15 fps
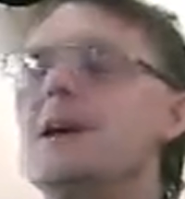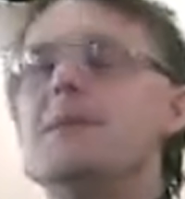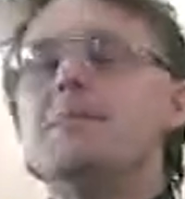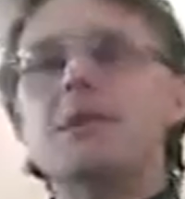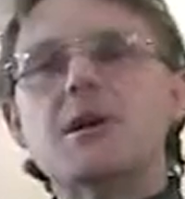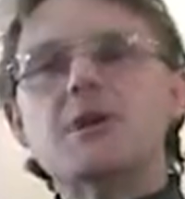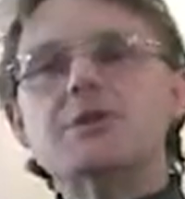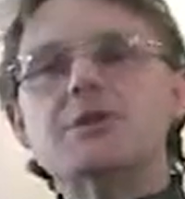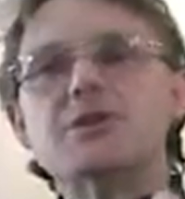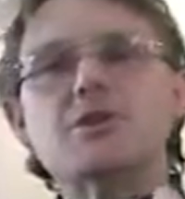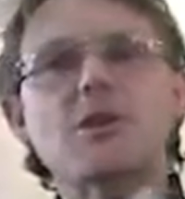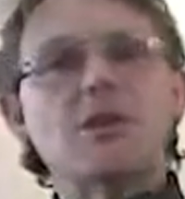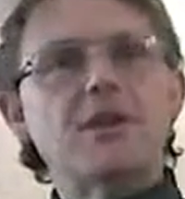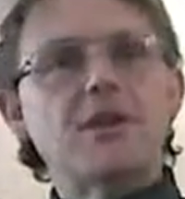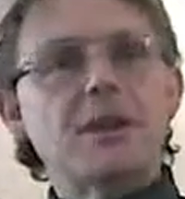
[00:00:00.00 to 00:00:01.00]
And because
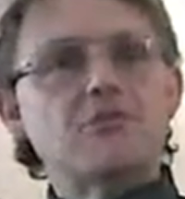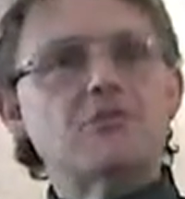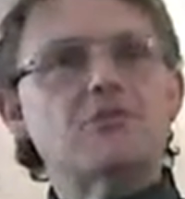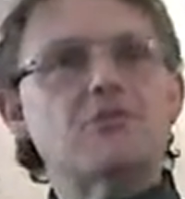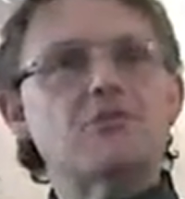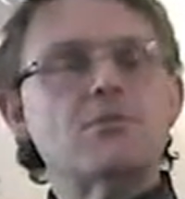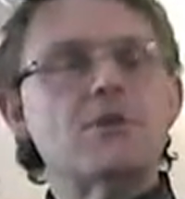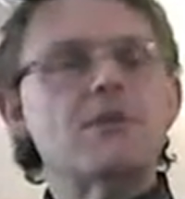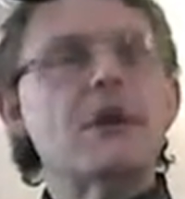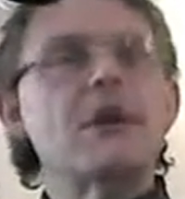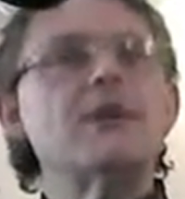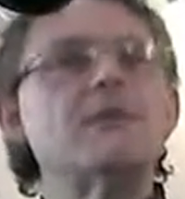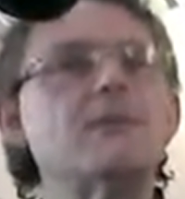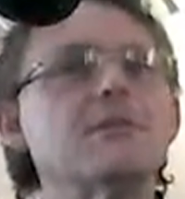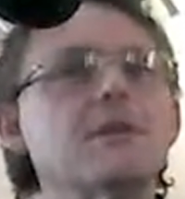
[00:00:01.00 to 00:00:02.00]
it's not natural or
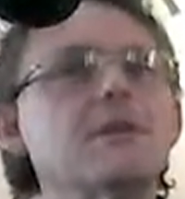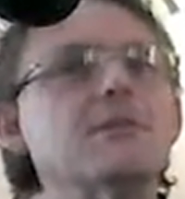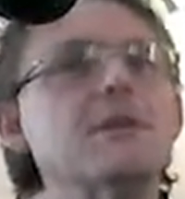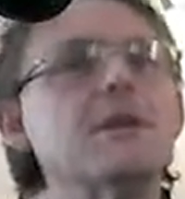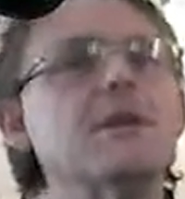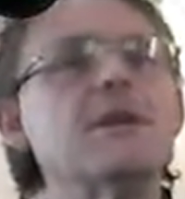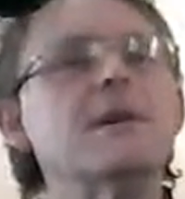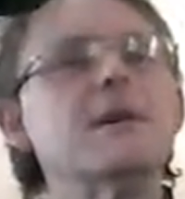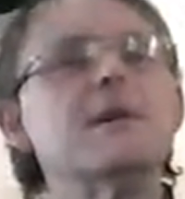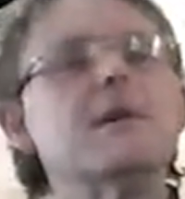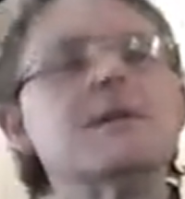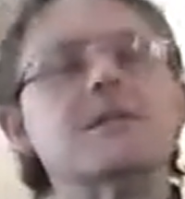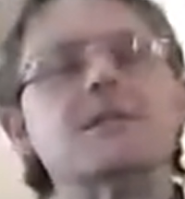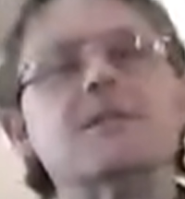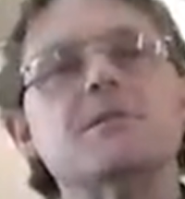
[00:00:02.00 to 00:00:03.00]
innate within me,
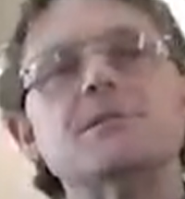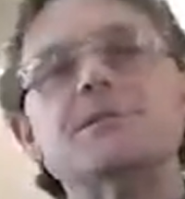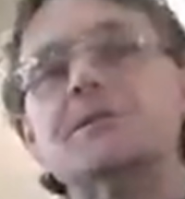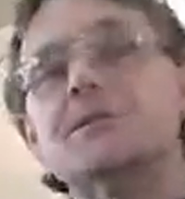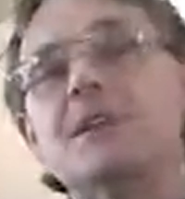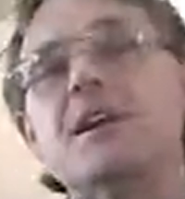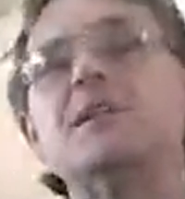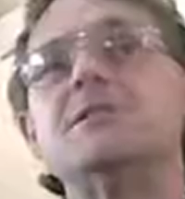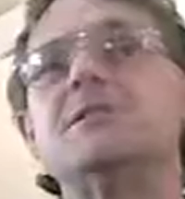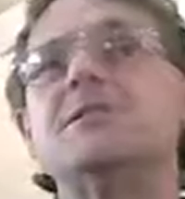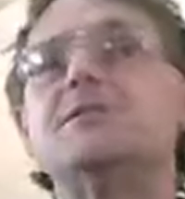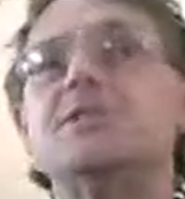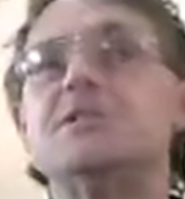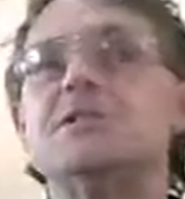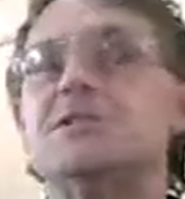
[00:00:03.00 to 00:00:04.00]
there is the
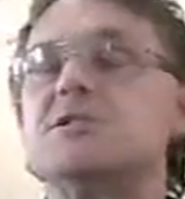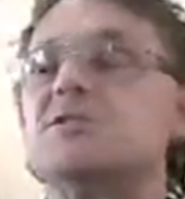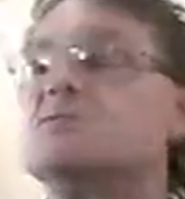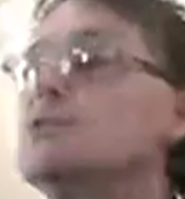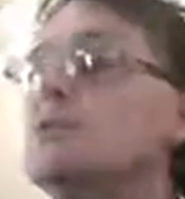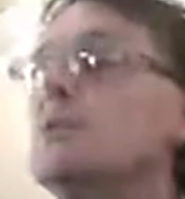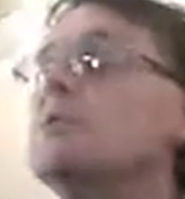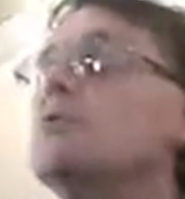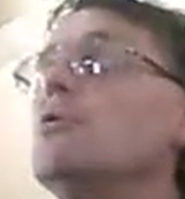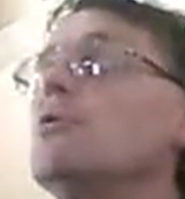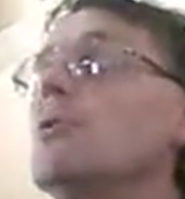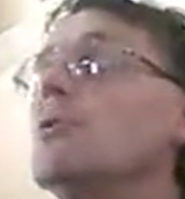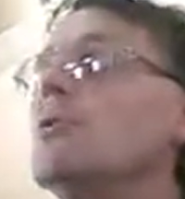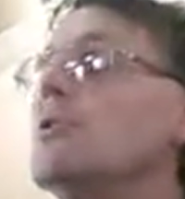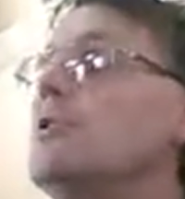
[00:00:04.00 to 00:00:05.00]
tendency just to
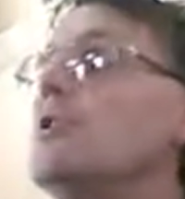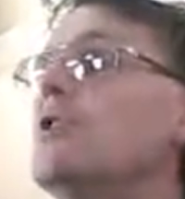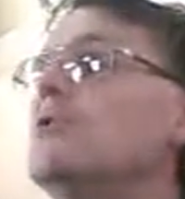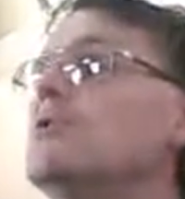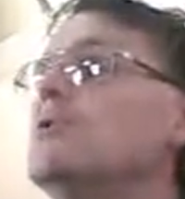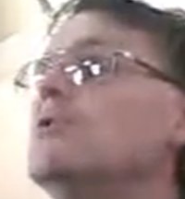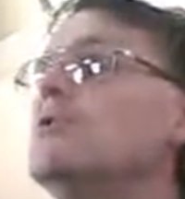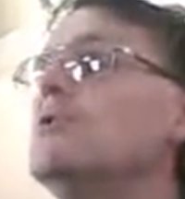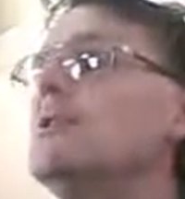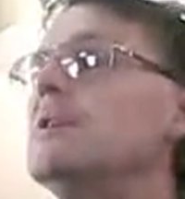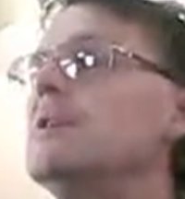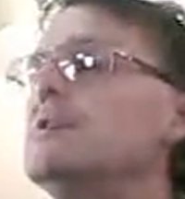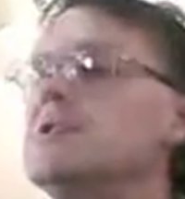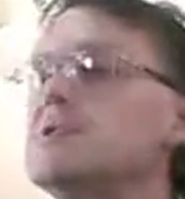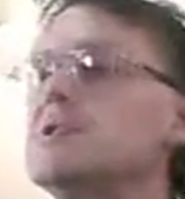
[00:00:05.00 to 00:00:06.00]
ignore it and not to do
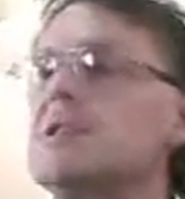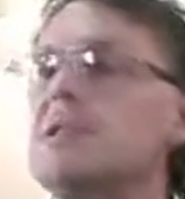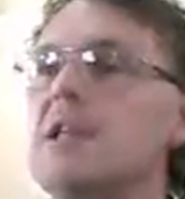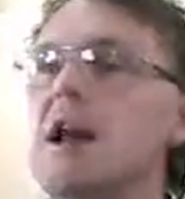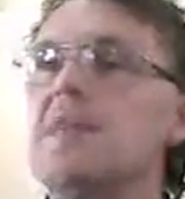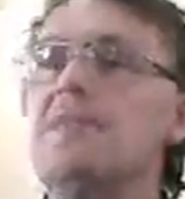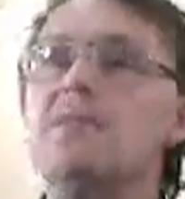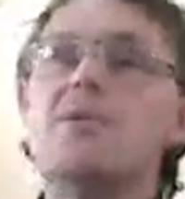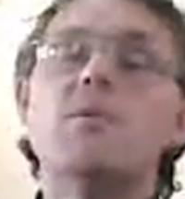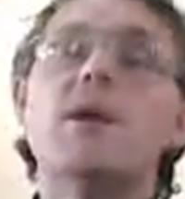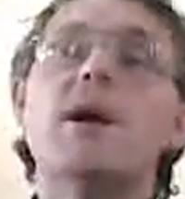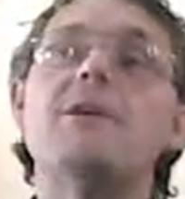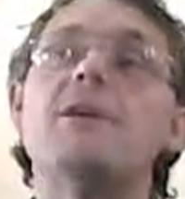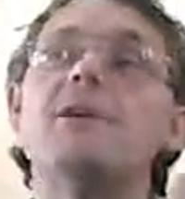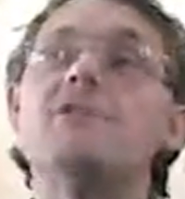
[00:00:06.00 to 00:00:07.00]
it, and just to love in the
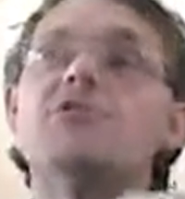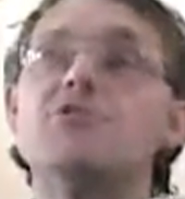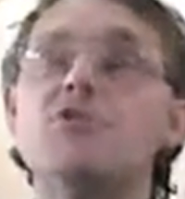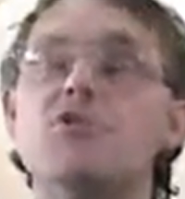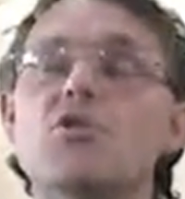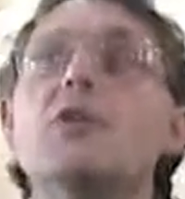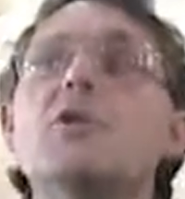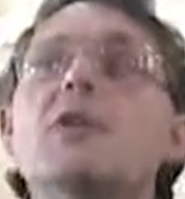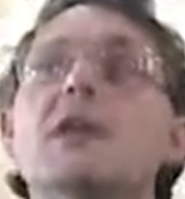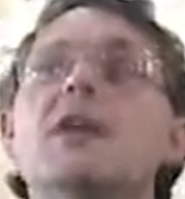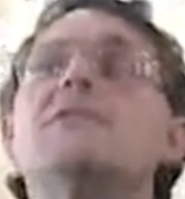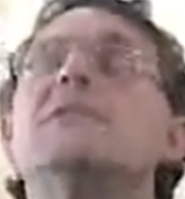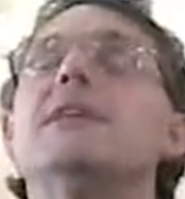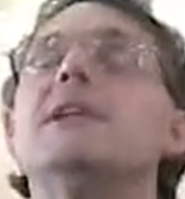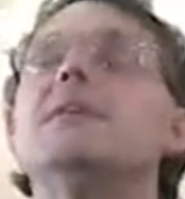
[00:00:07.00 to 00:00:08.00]
way that is your
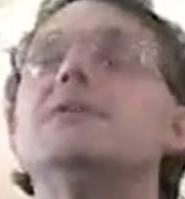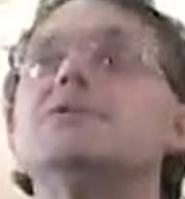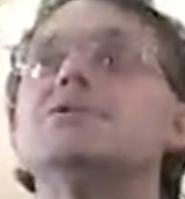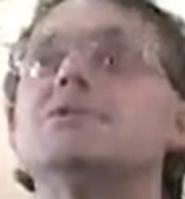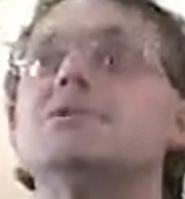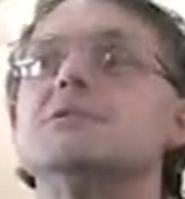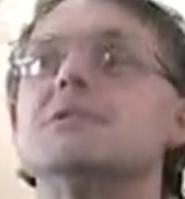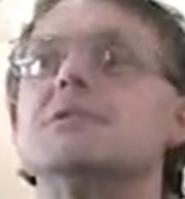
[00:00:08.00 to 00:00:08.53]
love language.